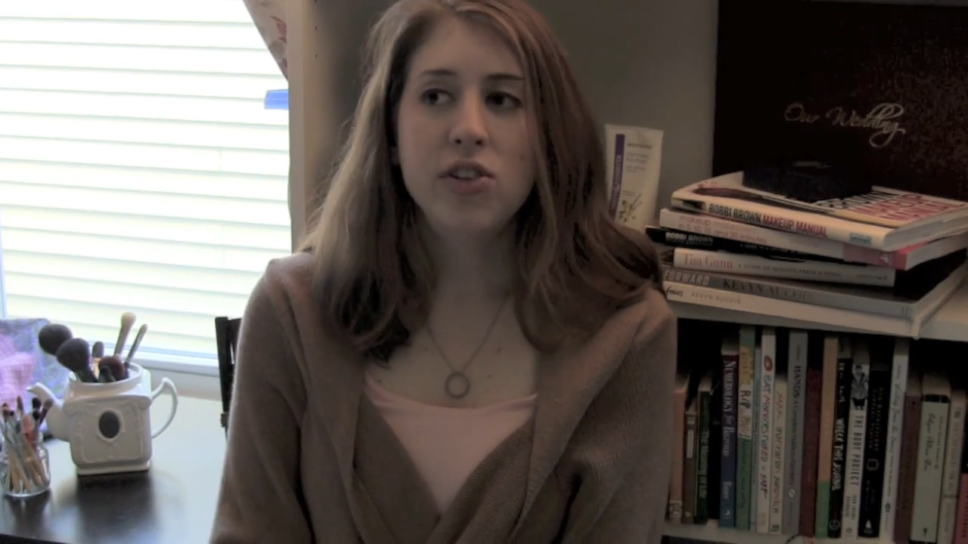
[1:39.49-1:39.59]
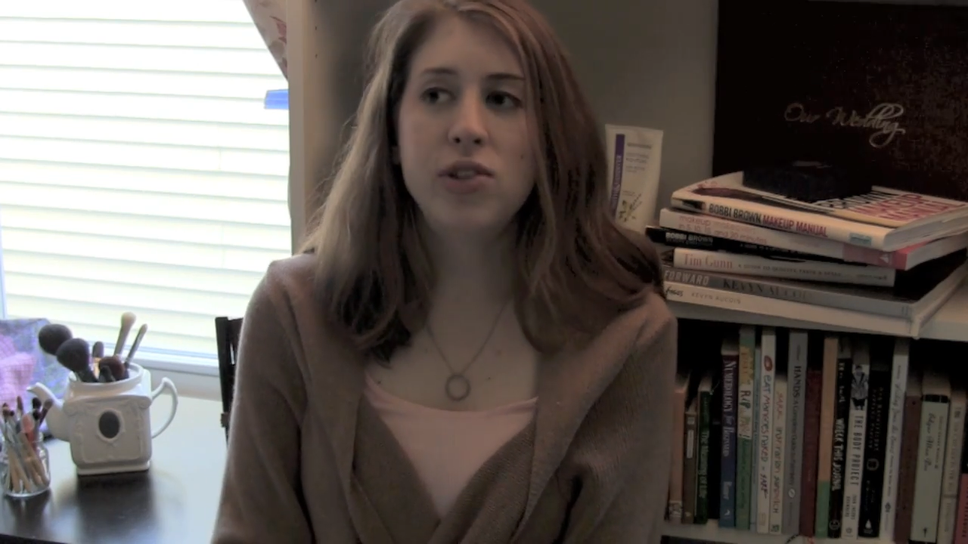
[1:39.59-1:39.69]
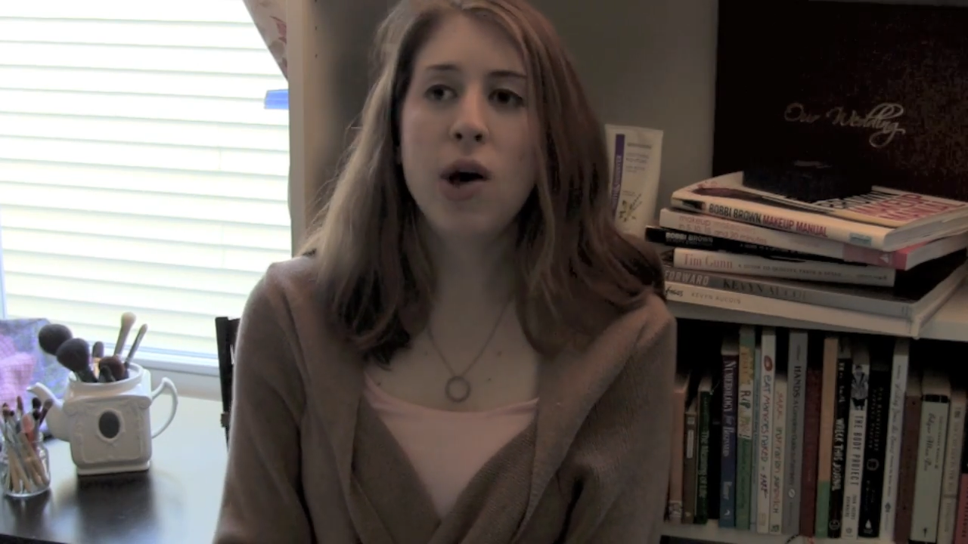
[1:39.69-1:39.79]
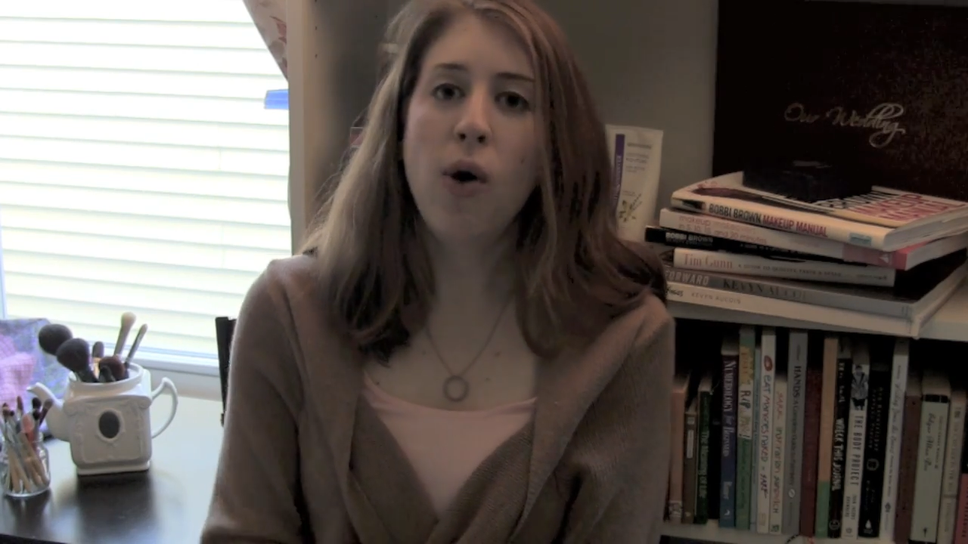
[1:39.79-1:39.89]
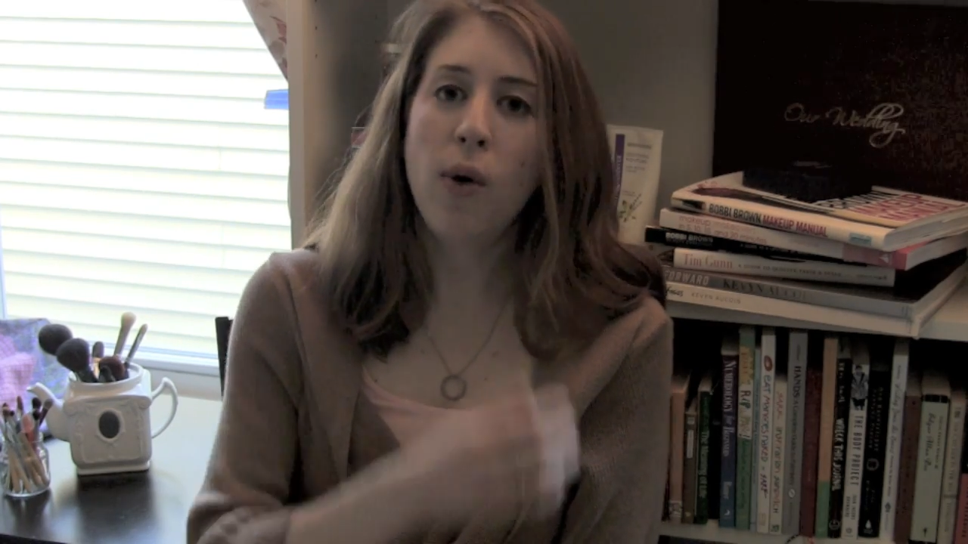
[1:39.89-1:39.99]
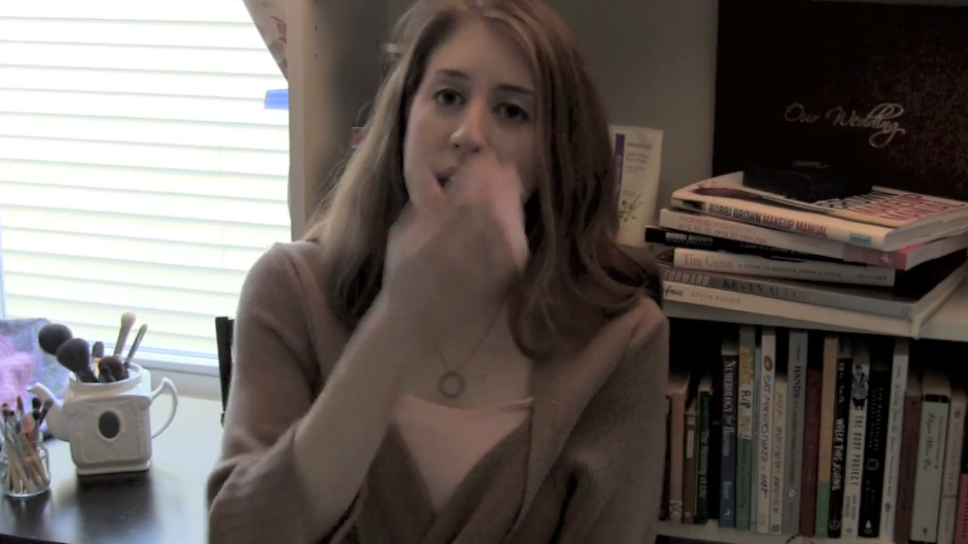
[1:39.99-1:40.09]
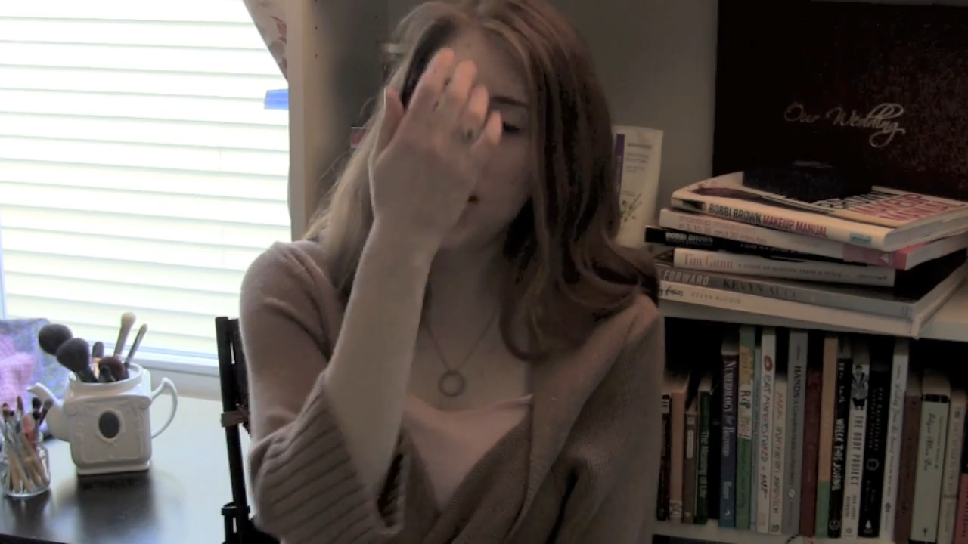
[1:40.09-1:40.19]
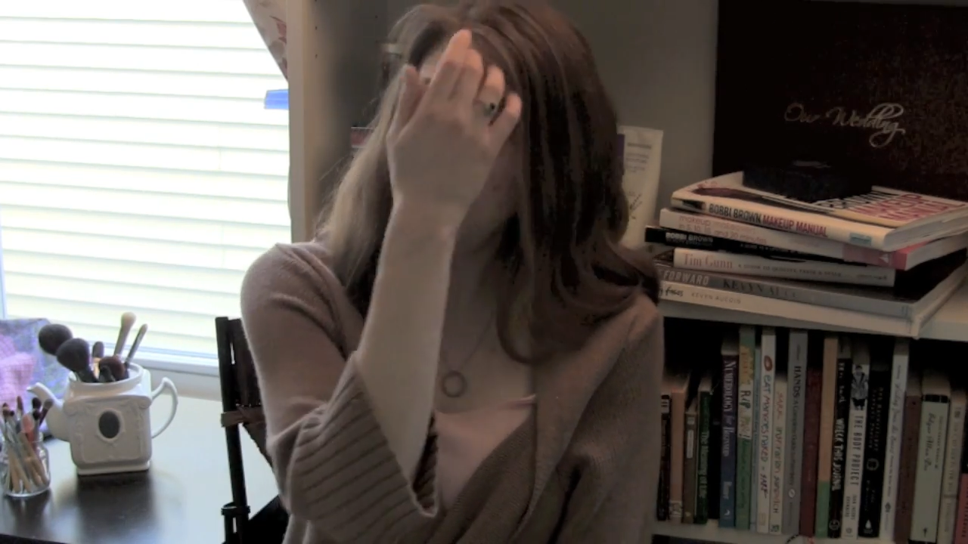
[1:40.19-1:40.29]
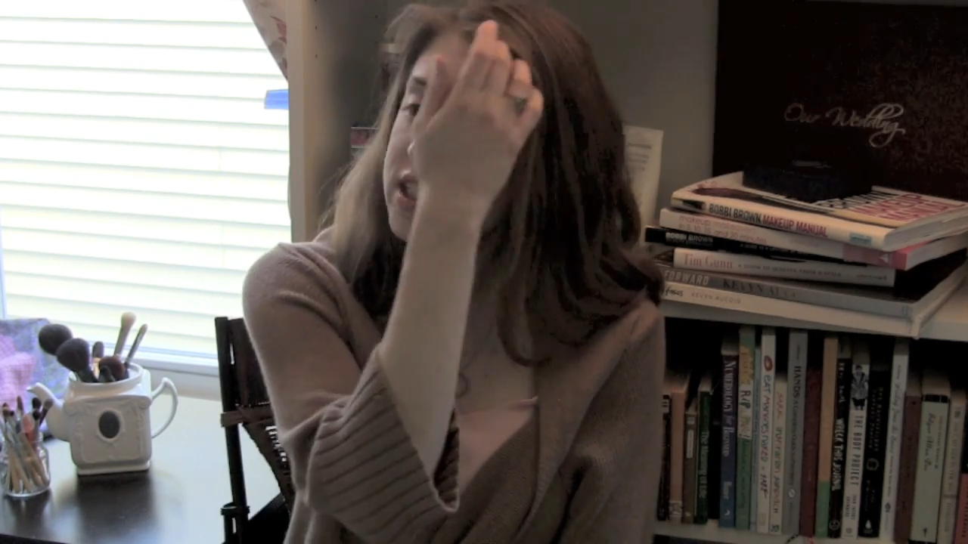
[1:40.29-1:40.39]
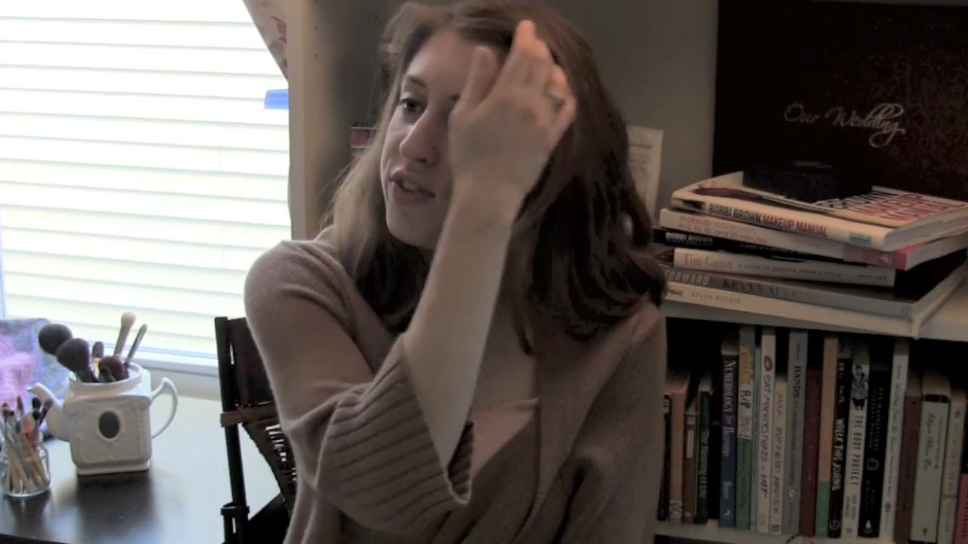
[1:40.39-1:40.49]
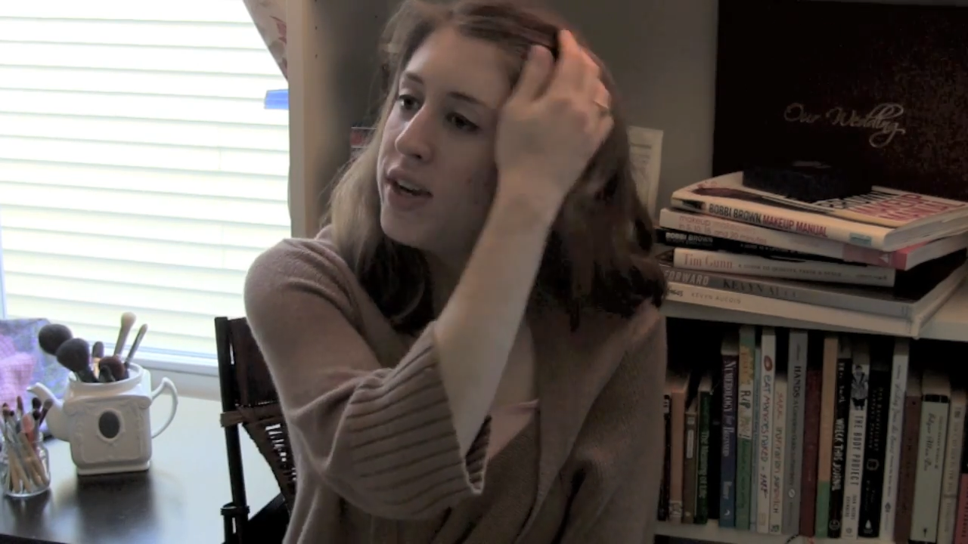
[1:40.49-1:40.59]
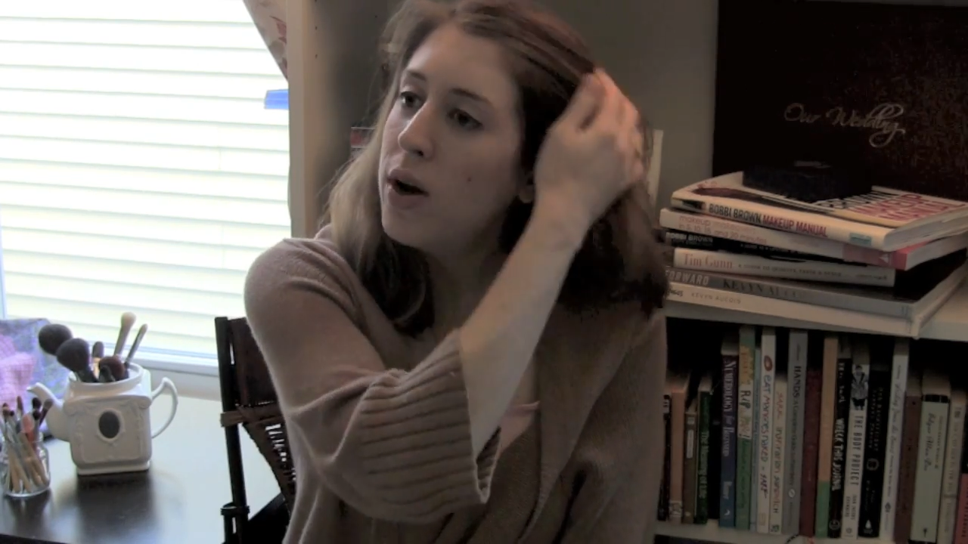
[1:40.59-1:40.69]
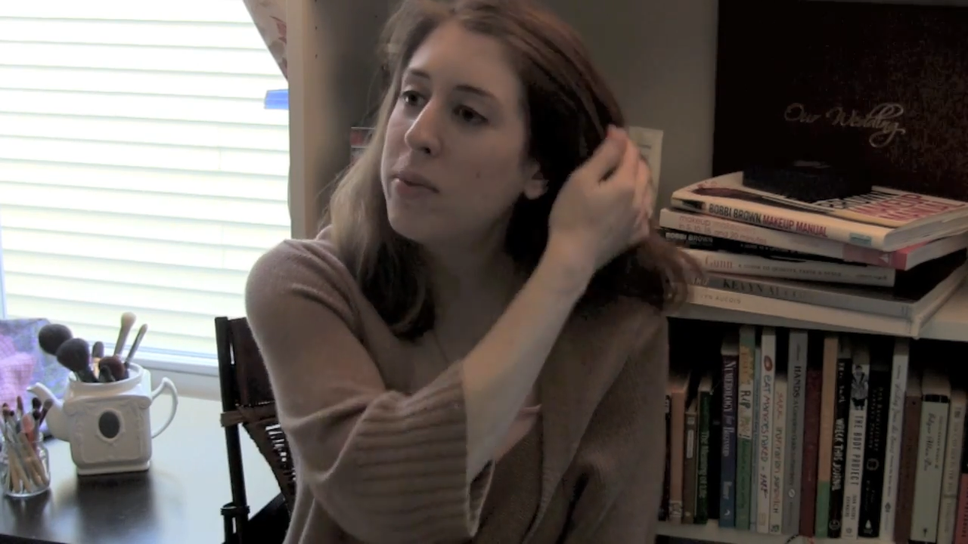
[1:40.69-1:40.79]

So in this video,